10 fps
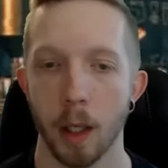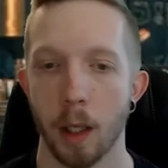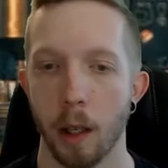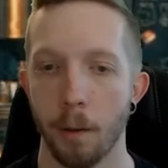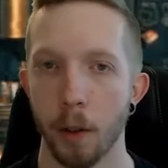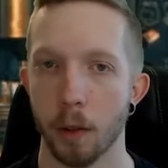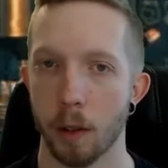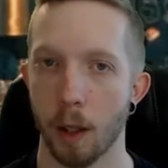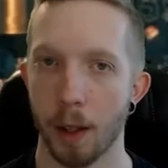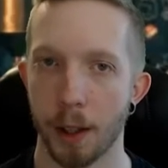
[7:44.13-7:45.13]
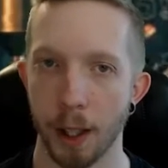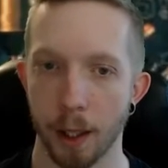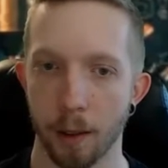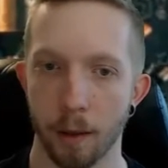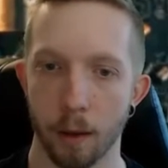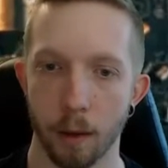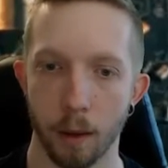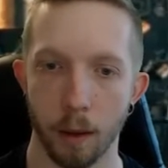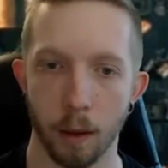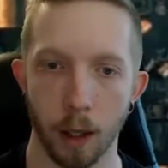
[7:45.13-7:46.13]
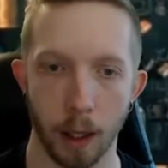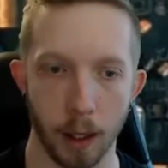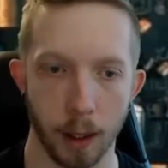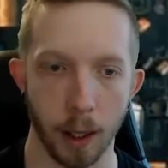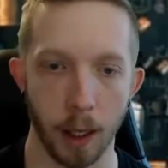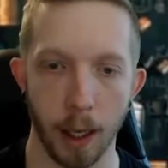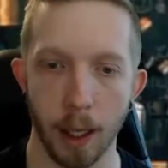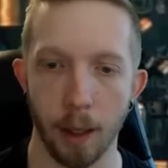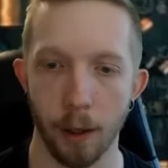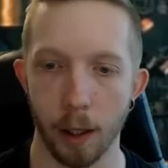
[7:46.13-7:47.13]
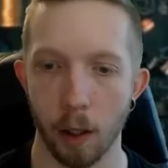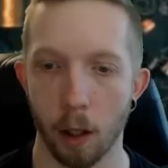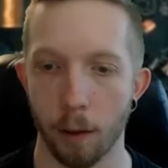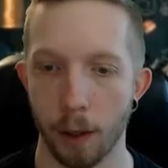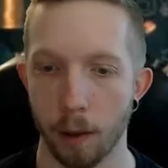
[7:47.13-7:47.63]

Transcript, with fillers: it feels thin. Like it's not a heavy coffee.